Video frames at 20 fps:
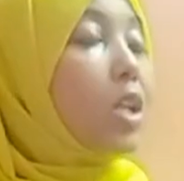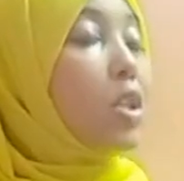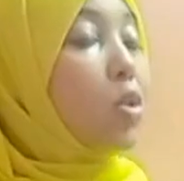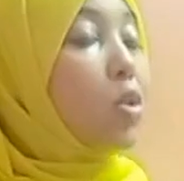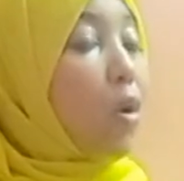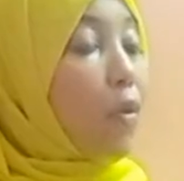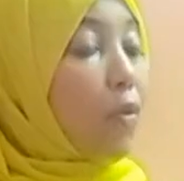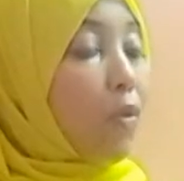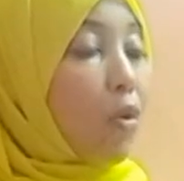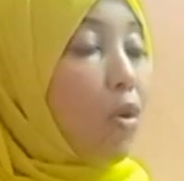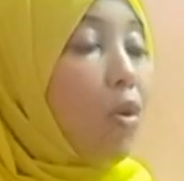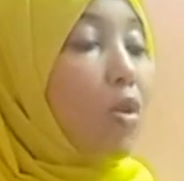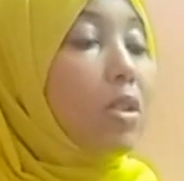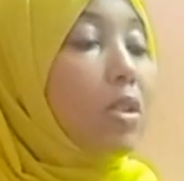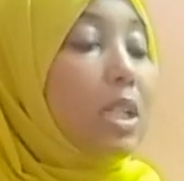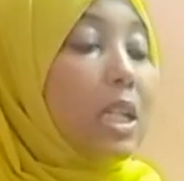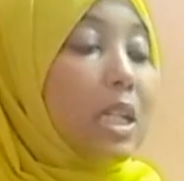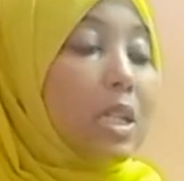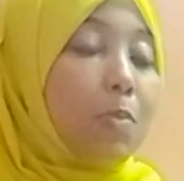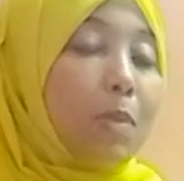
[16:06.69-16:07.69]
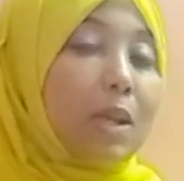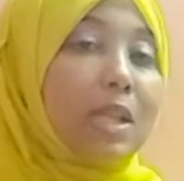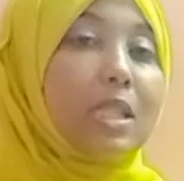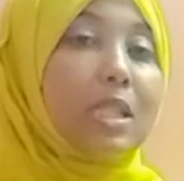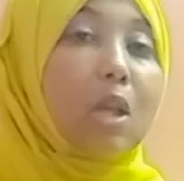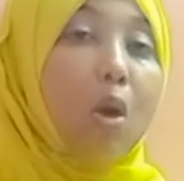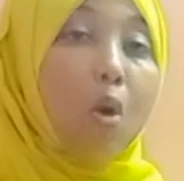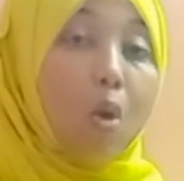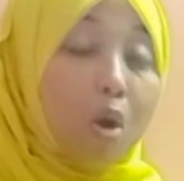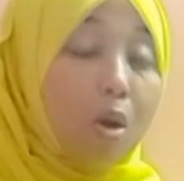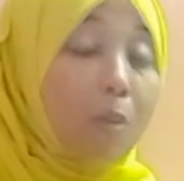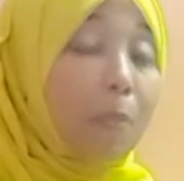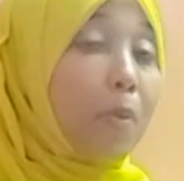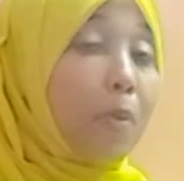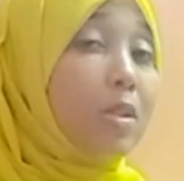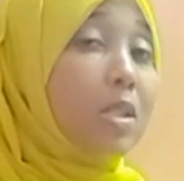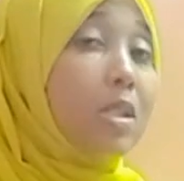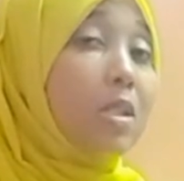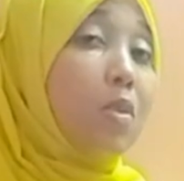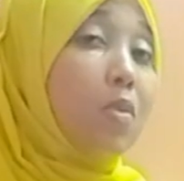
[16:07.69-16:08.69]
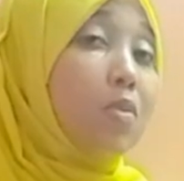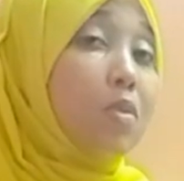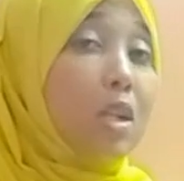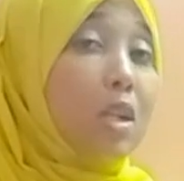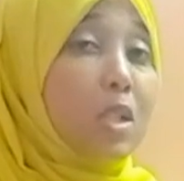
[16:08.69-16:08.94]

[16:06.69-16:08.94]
So of course, it makes the whole process of